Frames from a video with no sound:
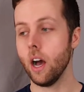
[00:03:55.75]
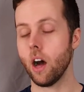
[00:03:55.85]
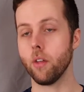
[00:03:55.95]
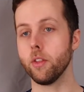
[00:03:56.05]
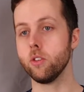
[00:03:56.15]

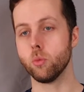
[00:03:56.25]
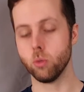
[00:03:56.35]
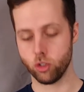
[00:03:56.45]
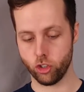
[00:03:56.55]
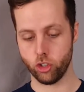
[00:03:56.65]
Others
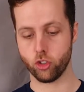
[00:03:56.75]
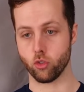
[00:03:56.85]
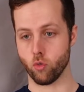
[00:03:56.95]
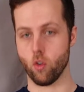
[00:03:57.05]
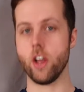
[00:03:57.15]
will just
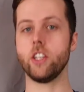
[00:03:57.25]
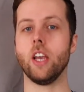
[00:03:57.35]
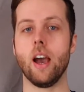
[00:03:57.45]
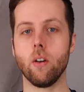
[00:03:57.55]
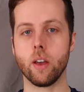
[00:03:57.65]
stretch it
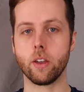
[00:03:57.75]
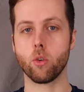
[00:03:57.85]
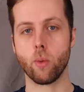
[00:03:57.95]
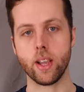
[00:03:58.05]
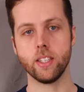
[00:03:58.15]
out like
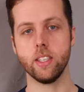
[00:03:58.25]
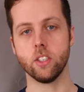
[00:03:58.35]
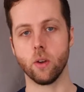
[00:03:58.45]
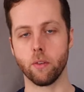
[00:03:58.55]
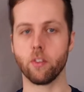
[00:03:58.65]
crazy,
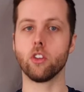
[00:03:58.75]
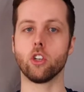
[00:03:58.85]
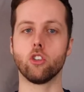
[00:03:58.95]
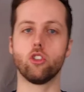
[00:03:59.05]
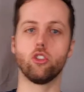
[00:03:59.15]
so everything's
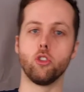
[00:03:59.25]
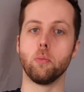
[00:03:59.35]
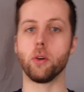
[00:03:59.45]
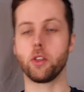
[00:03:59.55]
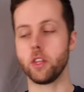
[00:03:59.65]
like
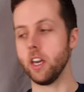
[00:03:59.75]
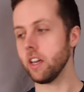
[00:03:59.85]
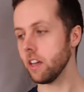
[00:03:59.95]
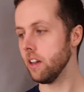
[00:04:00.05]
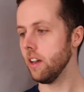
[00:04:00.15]
super
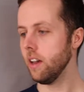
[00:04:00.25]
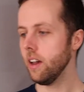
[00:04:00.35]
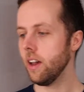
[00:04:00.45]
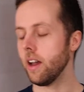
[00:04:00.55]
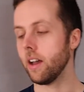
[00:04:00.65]
thick.
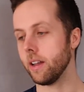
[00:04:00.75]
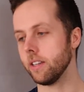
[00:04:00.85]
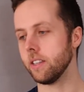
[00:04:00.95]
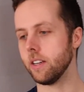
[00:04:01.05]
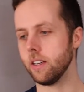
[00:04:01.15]

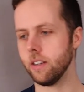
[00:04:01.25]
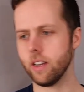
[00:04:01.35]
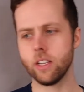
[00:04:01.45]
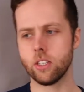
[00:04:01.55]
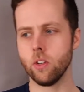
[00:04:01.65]
And
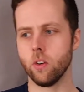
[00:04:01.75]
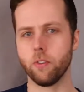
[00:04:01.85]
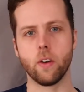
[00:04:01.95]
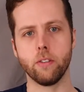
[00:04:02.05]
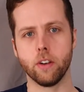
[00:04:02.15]
it's not
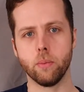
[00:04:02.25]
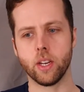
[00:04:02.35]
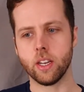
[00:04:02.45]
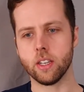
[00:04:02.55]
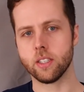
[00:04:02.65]
very fun
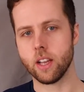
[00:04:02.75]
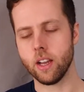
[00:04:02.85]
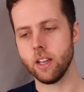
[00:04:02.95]
when it does that.